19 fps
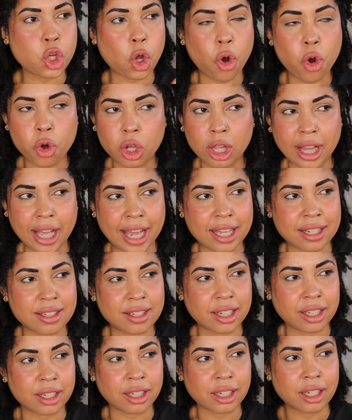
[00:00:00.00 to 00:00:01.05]
so
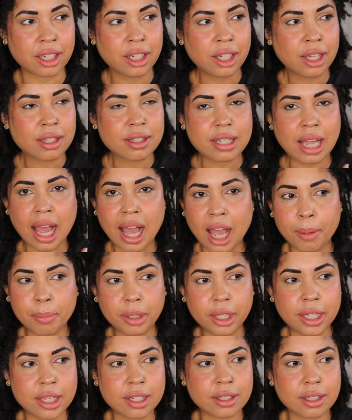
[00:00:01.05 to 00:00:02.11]
classic,
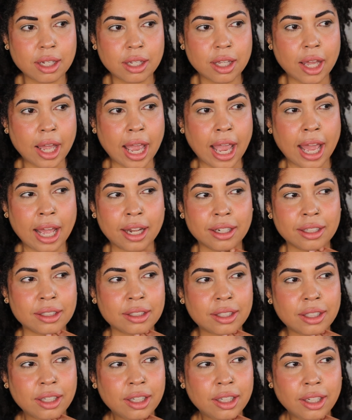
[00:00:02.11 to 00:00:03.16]
timeless,
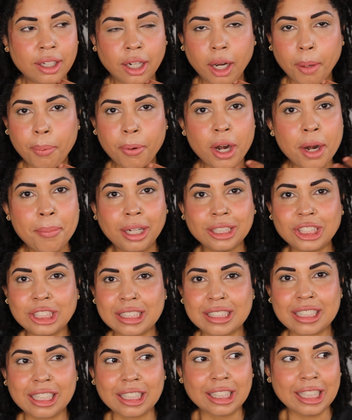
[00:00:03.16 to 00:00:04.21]
and pretty much
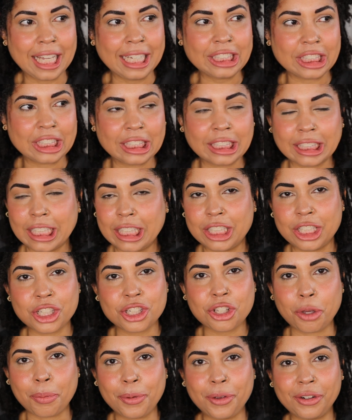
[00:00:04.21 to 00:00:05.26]
just a legend in
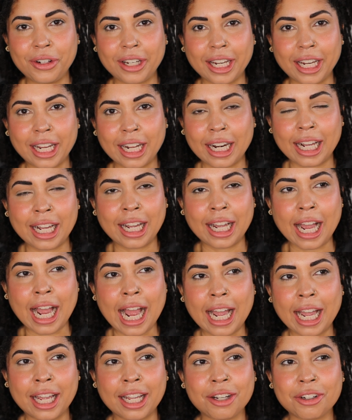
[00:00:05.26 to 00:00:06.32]
this community. And I,
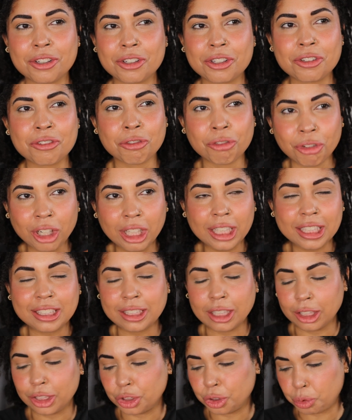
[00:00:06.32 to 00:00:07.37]
I really
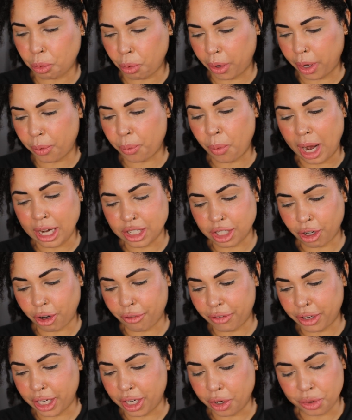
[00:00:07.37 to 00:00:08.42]
still enjoy watching
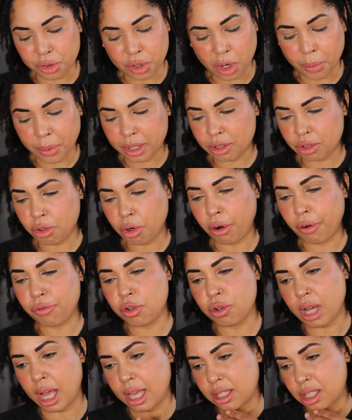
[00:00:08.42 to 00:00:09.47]
her videos. So I wanted to know if
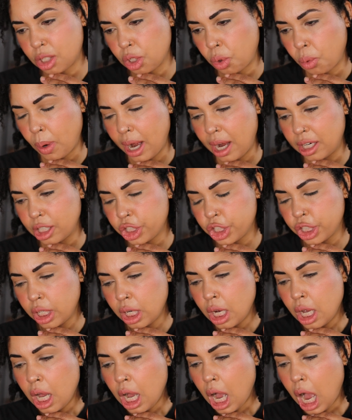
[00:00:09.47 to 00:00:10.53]
you guys still watch.
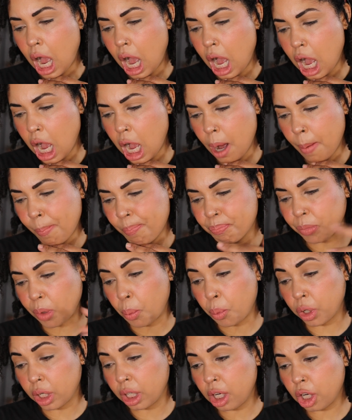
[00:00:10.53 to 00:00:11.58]
Um,
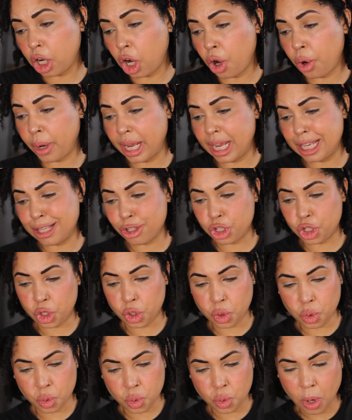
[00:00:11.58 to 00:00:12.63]
we're going to go
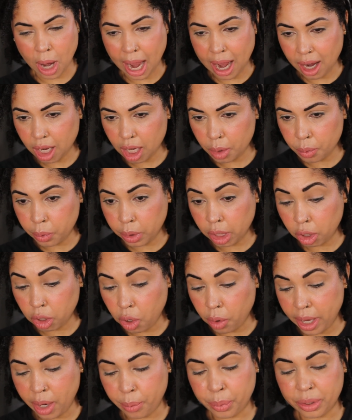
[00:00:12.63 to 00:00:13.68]
into, I want to
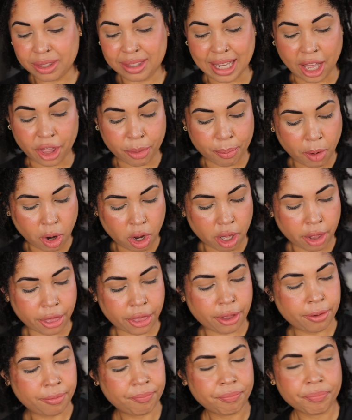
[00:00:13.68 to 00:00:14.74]
go ahead with Death Moth.